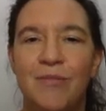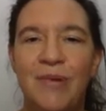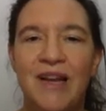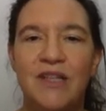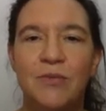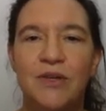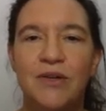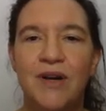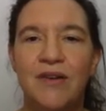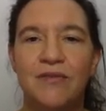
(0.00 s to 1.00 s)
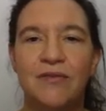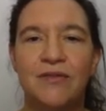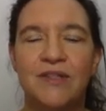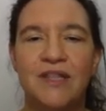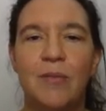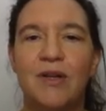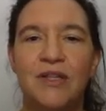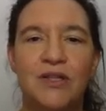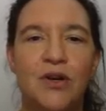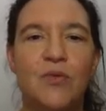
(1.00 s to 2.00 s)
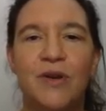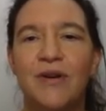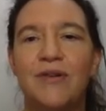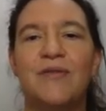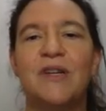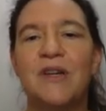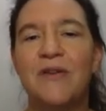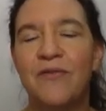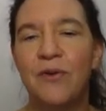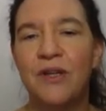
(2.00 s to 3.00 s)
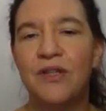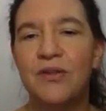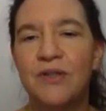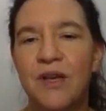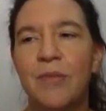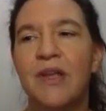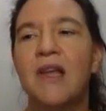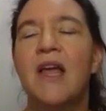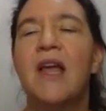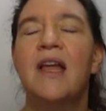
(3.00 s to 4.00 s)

place where you have a stumbling stone, where you fall into something.